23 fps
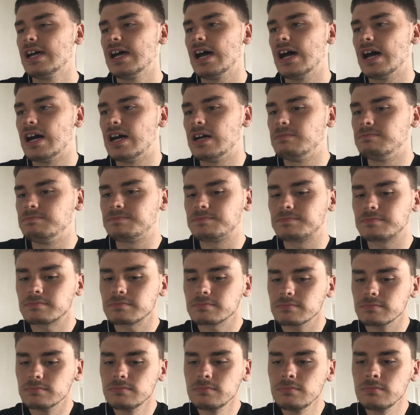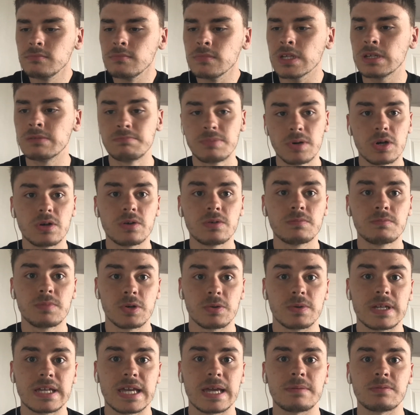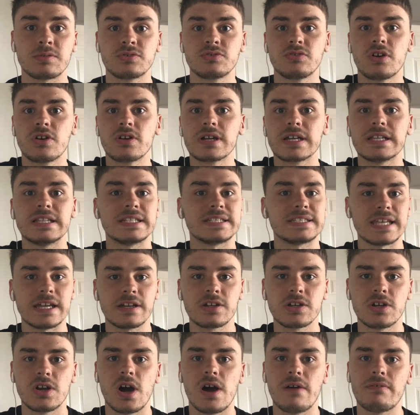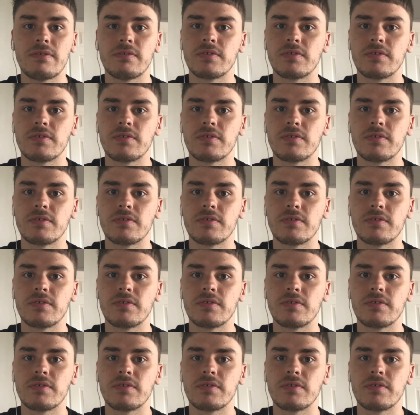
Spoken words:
But we kept strong in the second half.